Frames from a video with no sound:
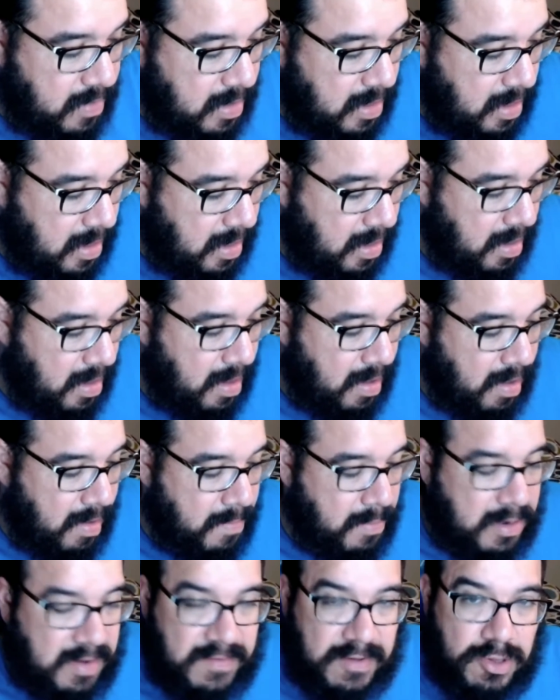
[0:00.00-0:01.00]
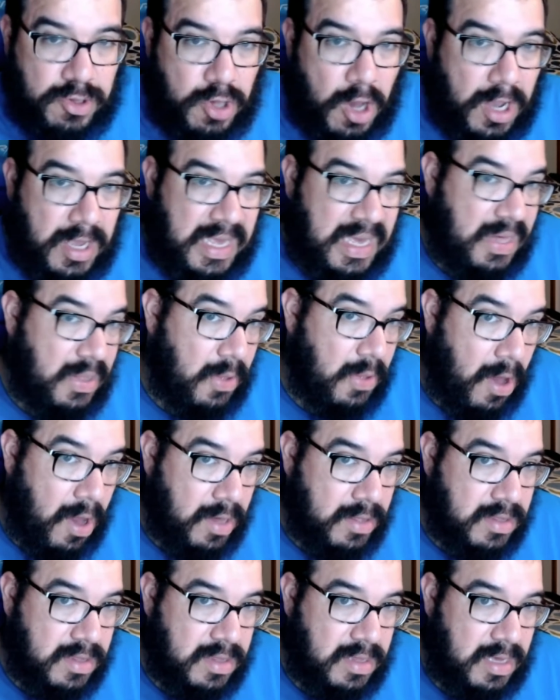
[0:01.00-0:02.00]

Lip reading: a bit of a shocking loss